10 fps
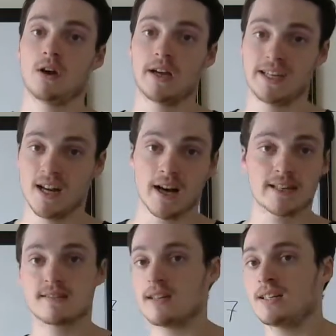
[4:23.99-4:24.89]
In
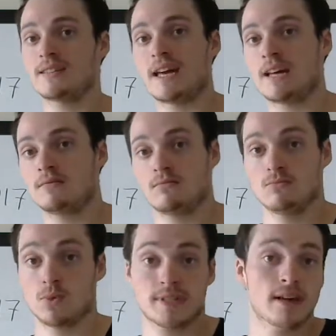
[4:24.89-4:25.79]
hindsight, that
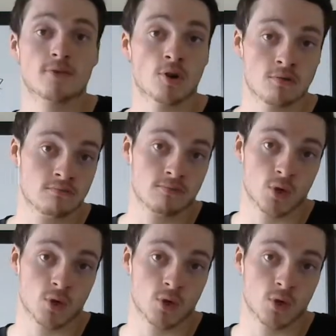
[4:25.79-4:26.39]
was never